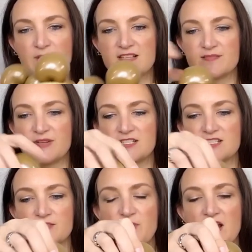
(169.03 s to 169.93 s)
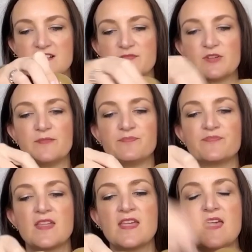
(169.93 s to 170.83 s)
as much as possible.
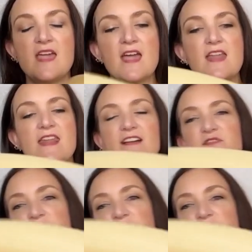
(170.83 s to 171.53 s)
And next